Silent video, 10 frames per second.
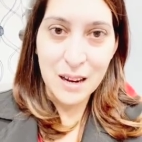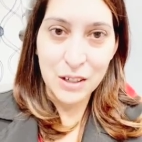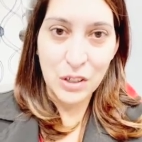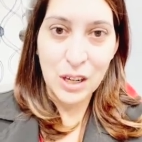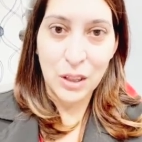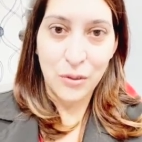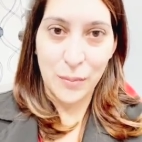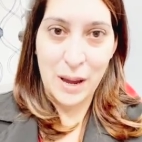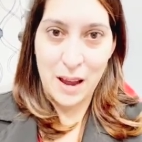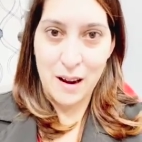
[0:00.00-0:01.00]
actually get through
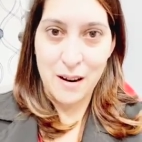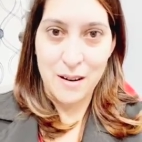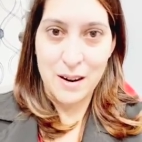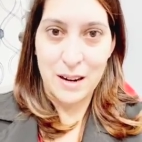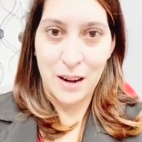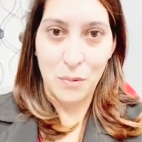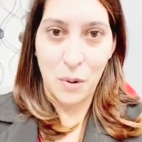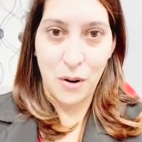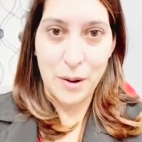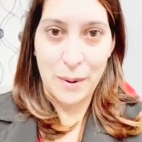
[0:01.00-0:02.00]
my hair and not
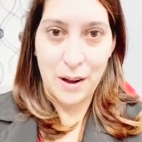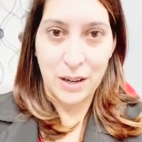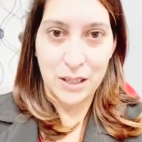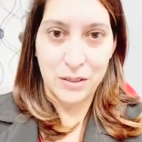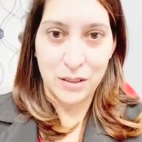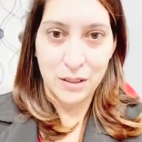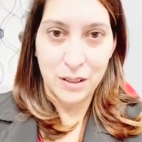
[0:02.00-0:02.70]
worry about it